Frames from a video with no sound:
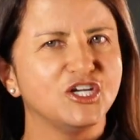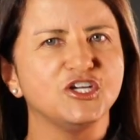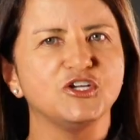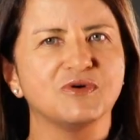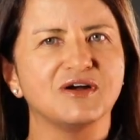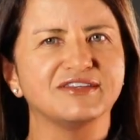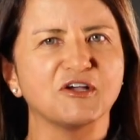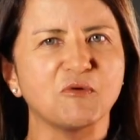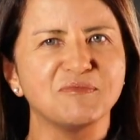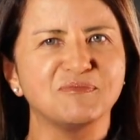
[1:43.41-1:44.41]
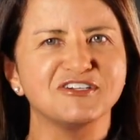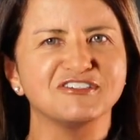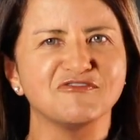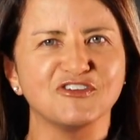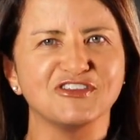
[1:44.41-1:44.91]
you are the right
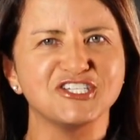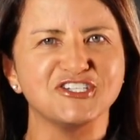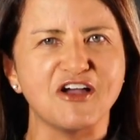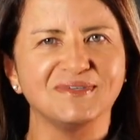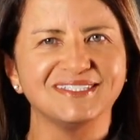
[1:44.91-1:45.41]
person for this job.